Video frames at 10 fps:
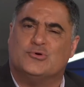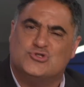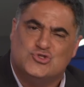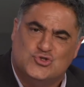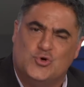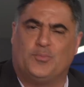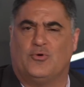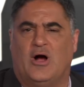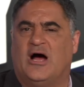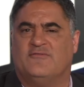super
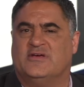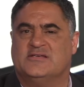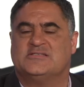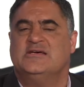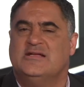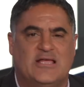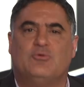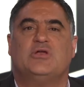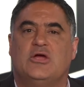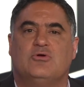obvious that
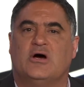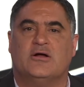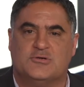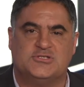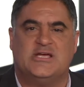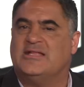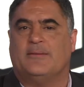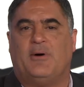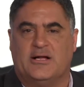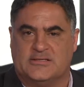would get you to understand that
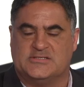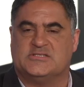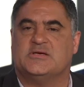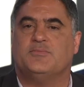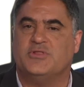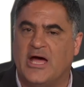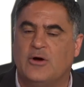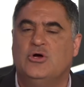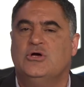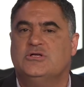politics is simple. Now,
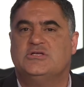yeah.